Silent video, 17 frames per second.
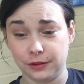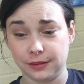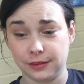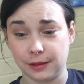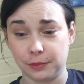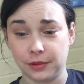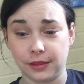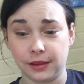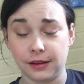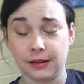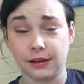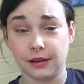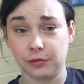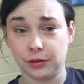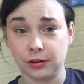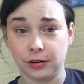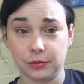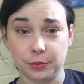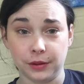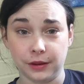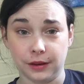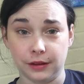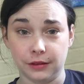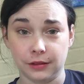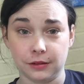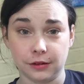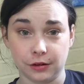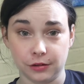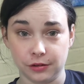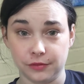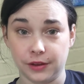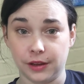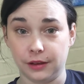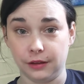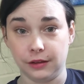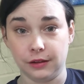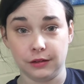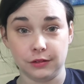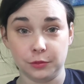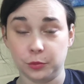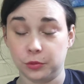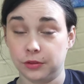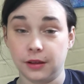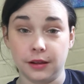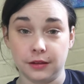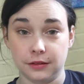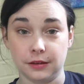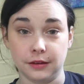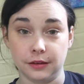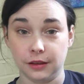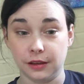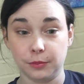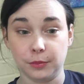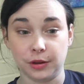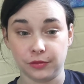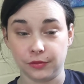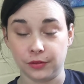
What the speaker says: except that I started playing Stardew Valley almost constantly on my